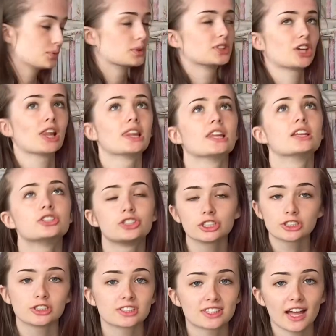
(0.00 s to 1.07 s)
which literally
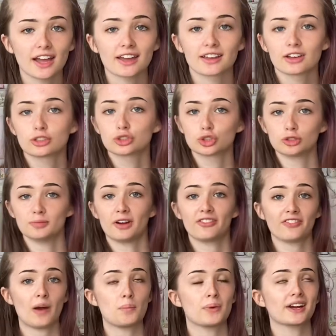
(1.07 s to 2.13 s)
just looks like some
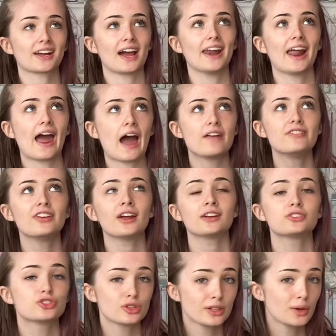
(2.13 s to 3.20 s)
fabric, and I haven't
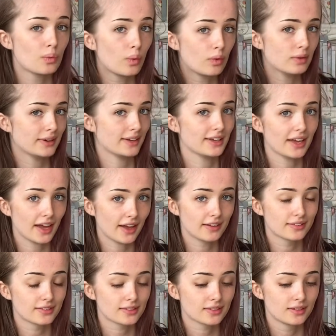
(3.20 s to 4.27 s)
actually worn it yet.
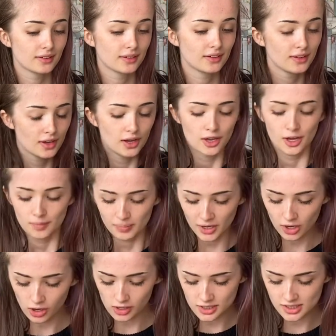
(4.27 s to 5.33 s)

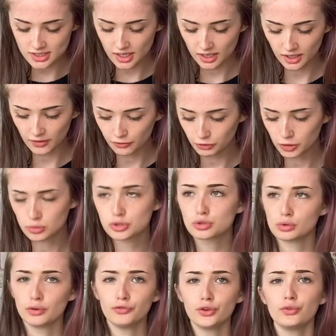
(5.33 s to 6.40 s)
Because if you
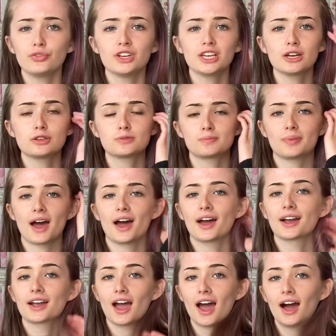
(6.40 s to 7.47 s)
saw a few videos
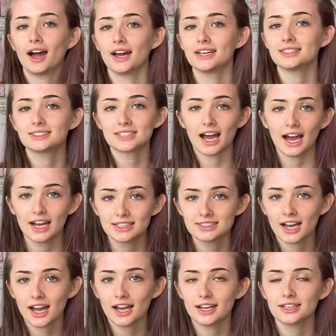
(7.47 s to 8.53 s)
back, I
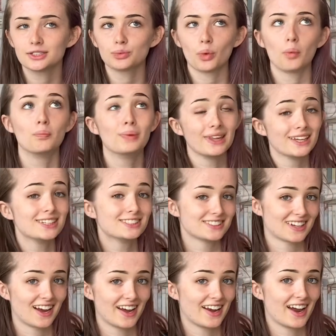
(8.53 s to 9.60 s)
tie-dyed, well, bleach
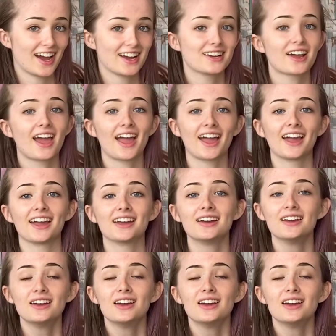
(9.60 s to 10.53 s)
tie-dyed a